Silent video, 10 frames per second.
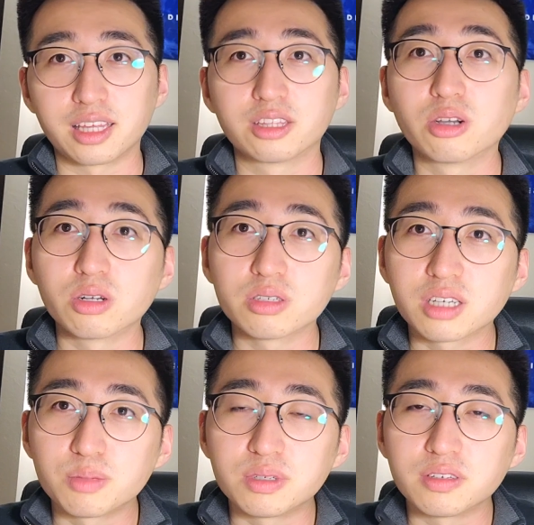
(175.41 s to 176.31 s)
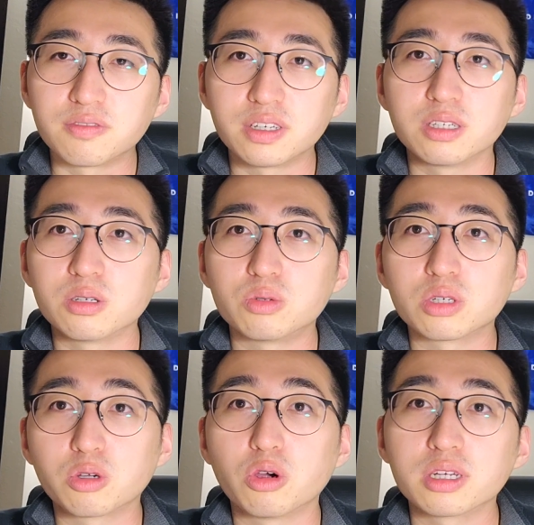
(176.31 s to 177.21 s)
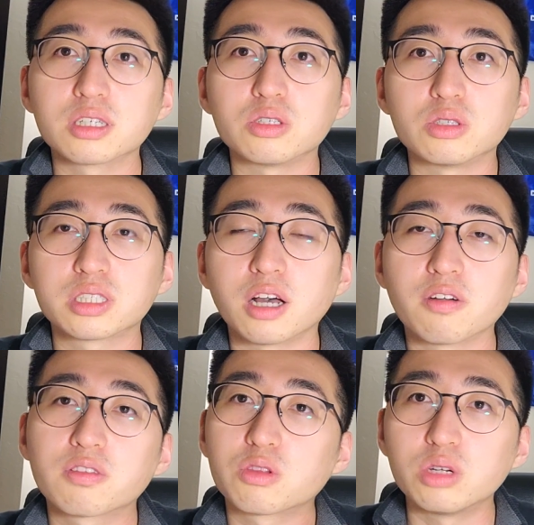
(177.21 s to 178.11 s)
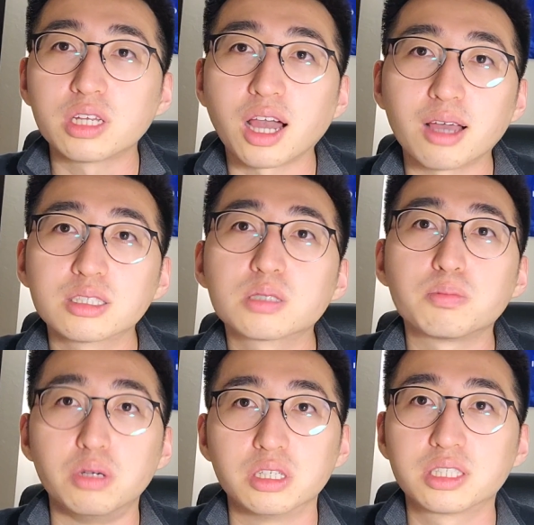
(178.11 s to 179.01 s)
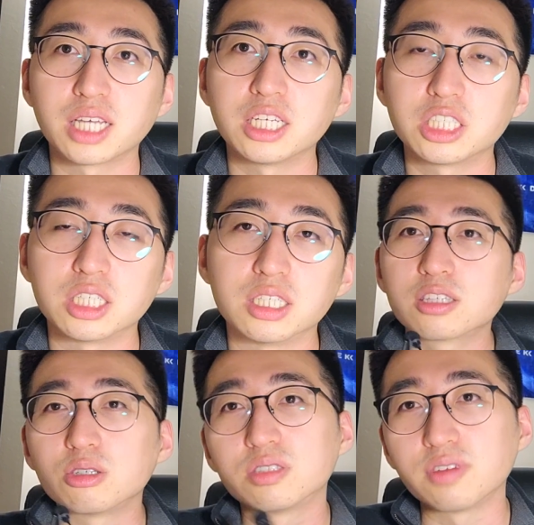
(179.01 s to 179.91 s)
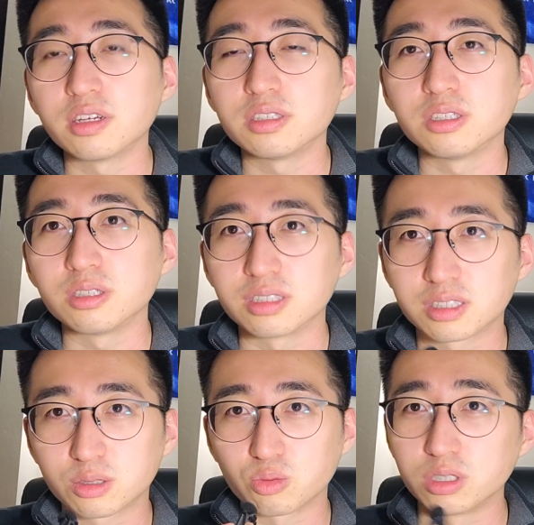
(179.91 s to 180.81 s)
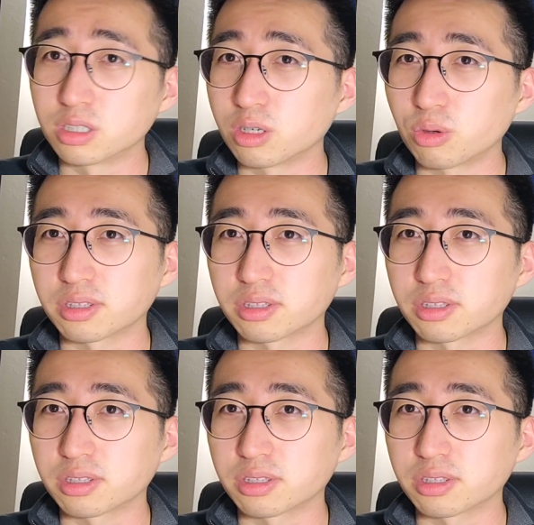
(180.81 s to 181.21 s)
In total, you're going to be video recording yourself 3 times per station. So it's very new. We don't know what